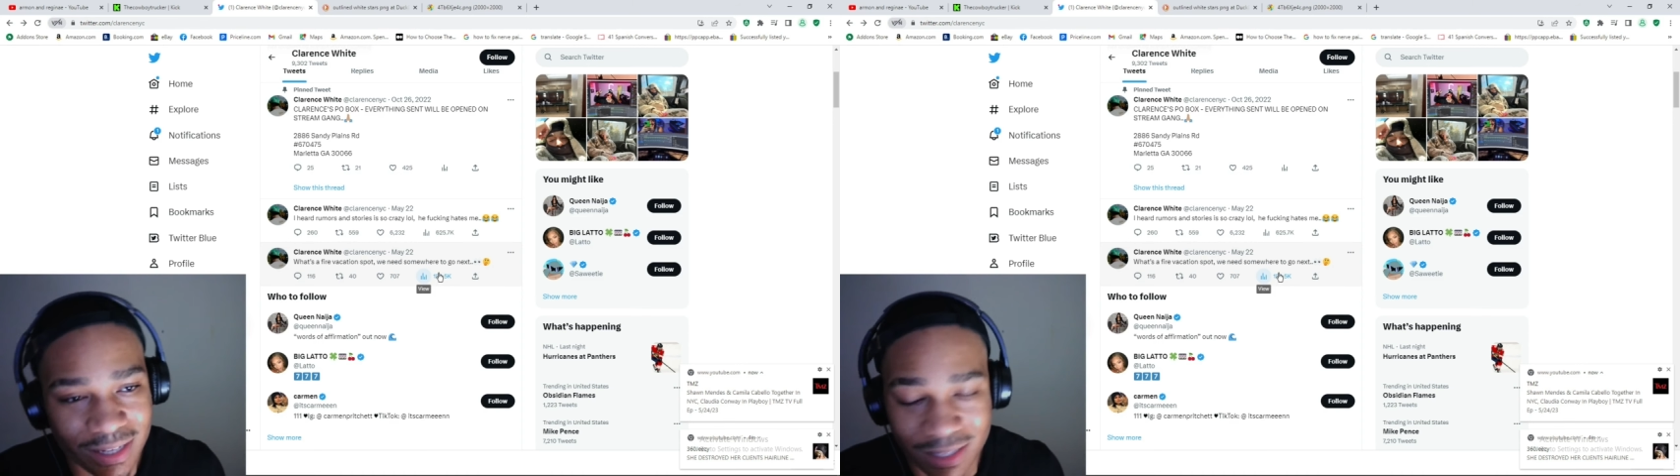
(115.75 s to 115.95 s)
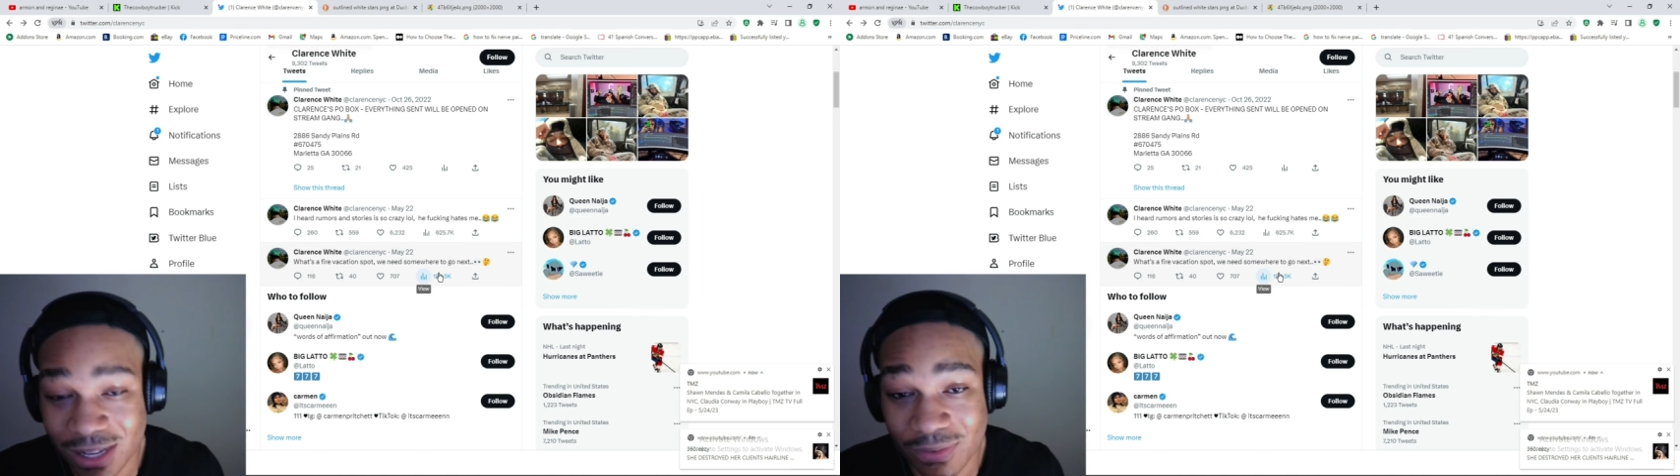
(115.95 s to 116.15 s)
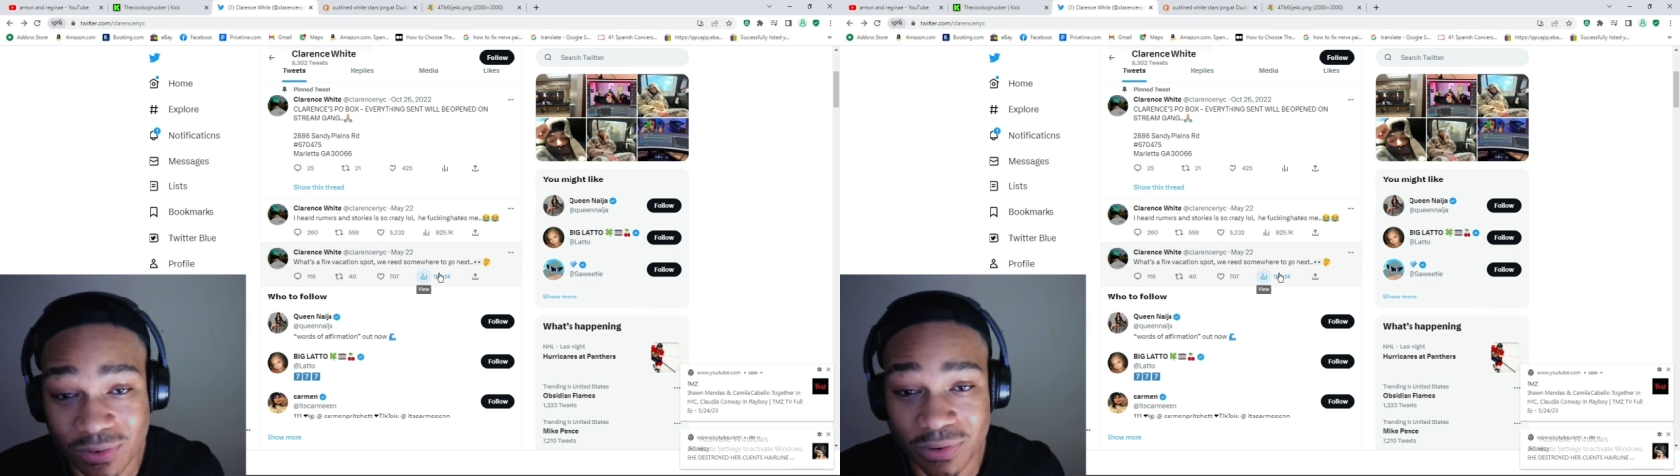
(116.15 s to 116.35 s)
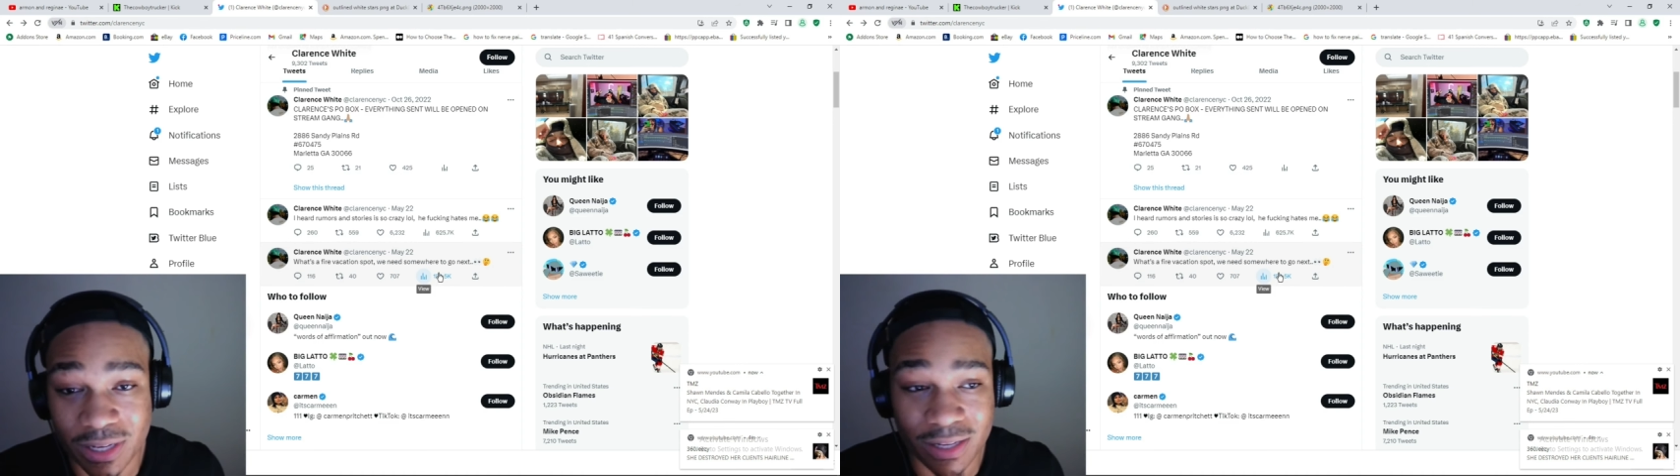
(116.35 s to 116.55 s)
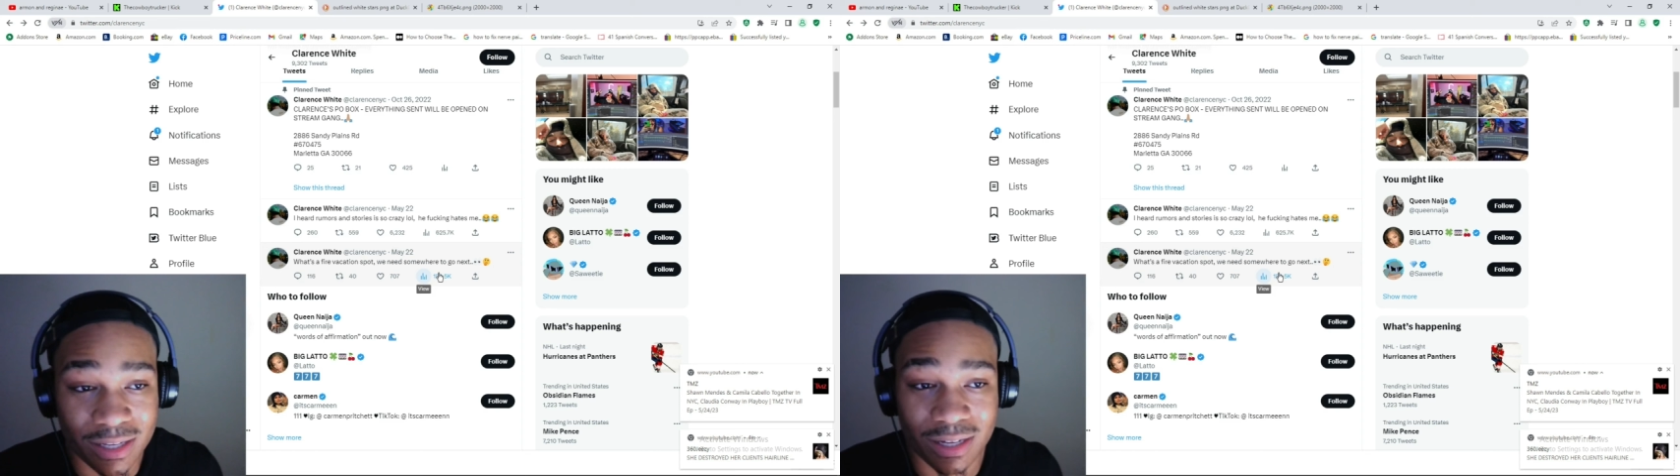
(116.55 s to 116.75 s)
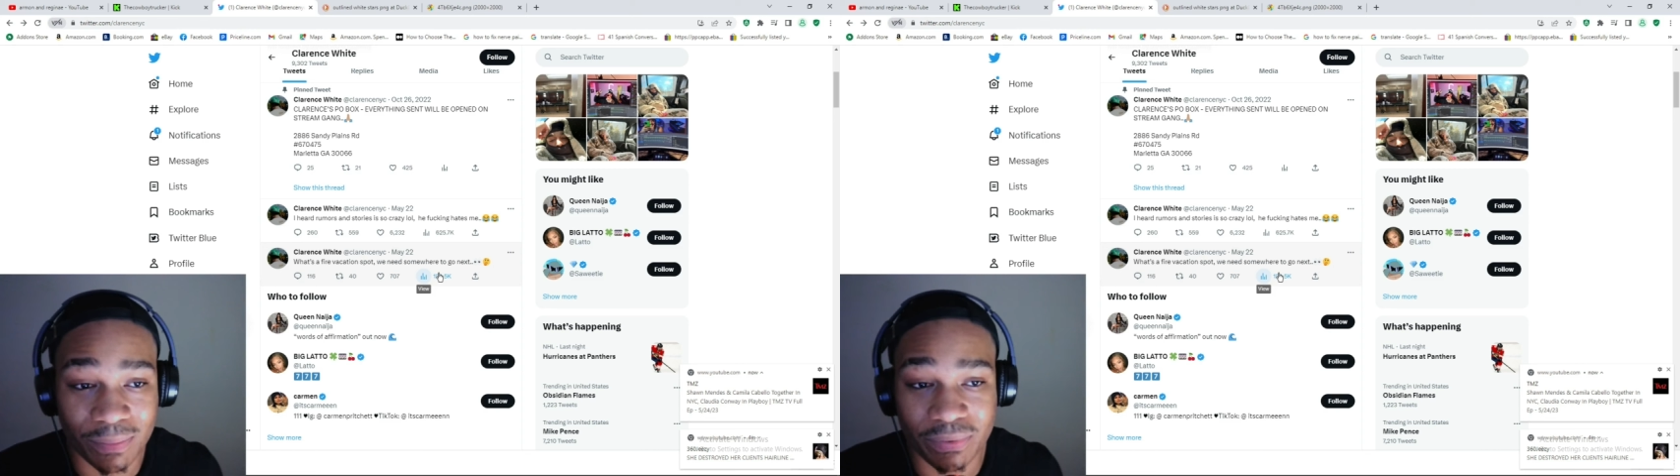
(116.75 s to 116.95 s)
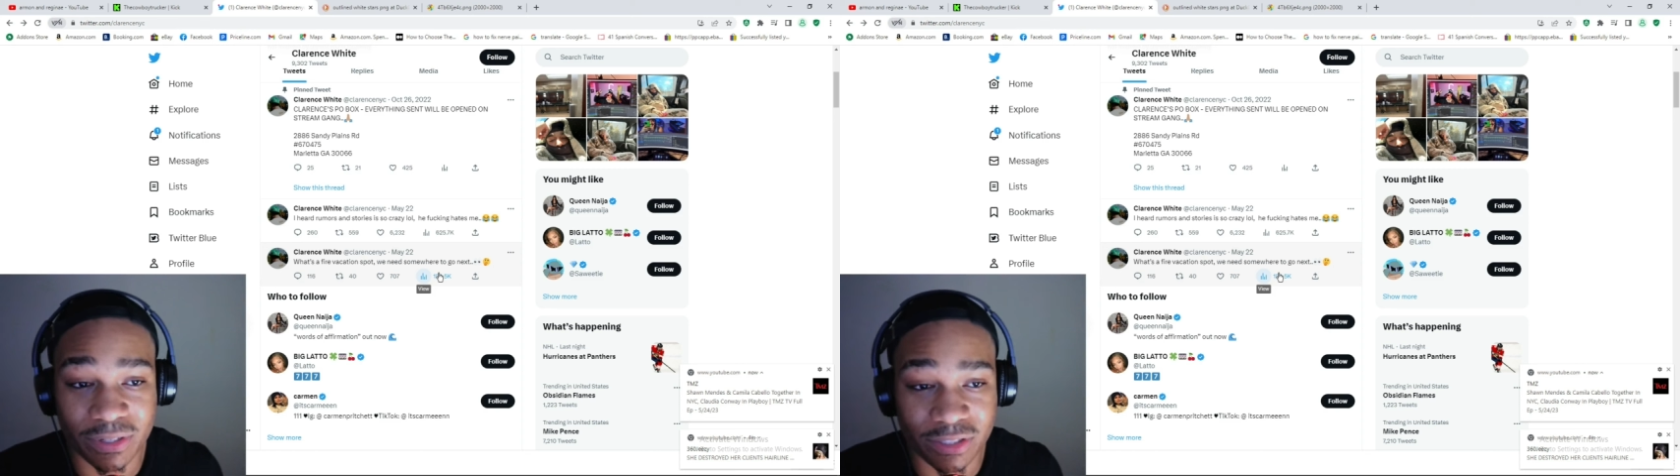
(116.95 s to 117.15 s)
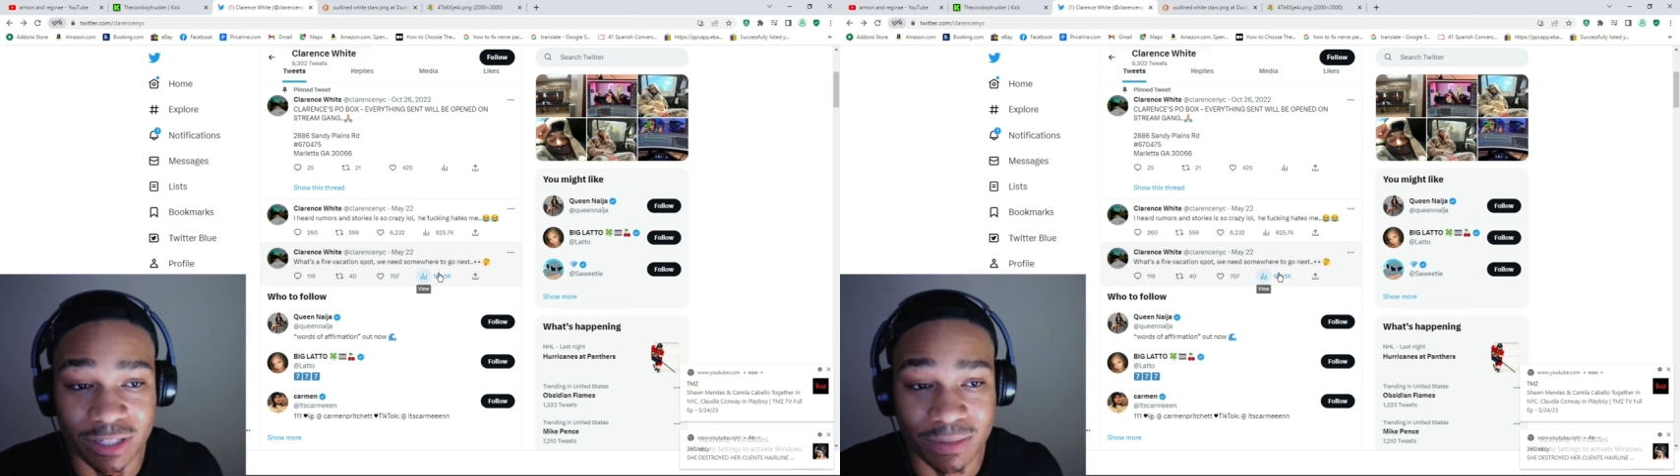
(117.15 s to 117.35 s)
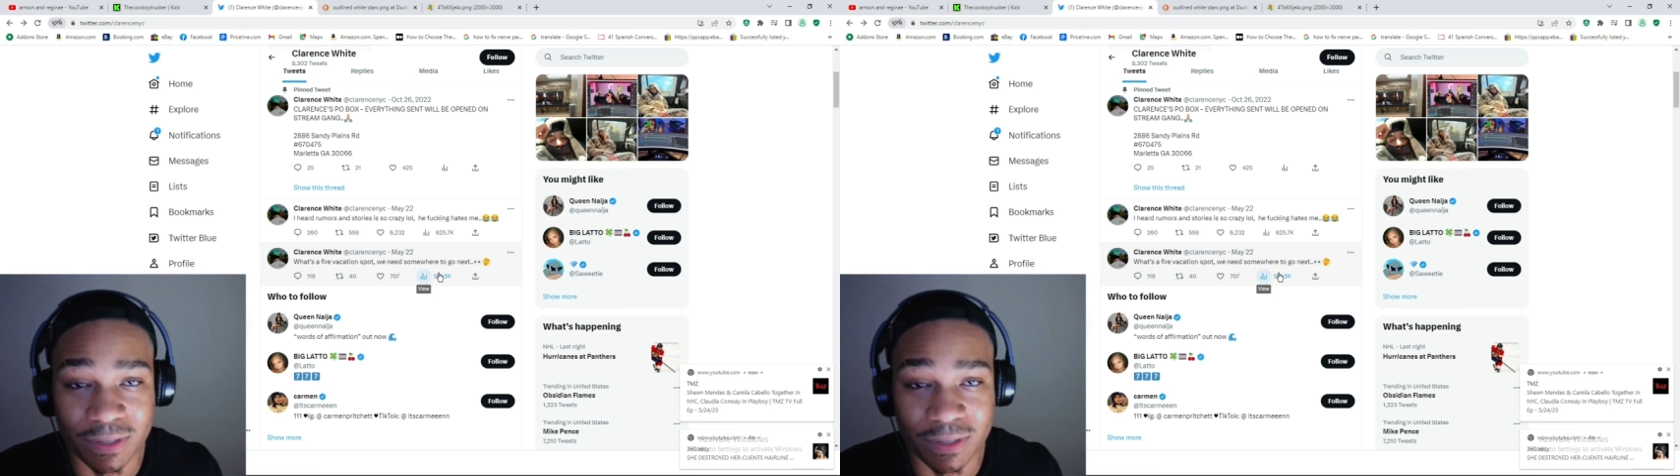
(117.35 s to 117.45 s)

left Queen, he, I'm pretty sure he'll be